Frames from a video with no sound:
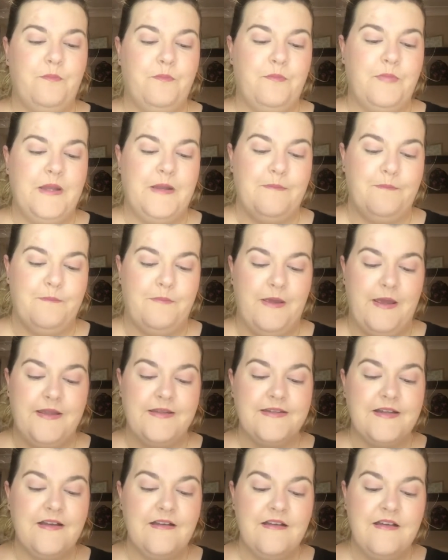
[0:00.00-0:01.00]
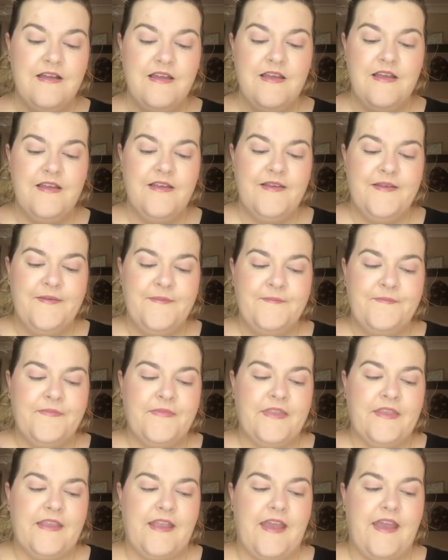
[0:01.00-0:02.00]
bit better.
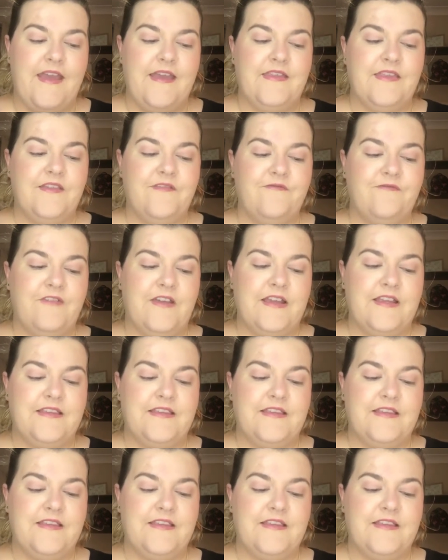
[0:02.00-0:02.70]
And the fact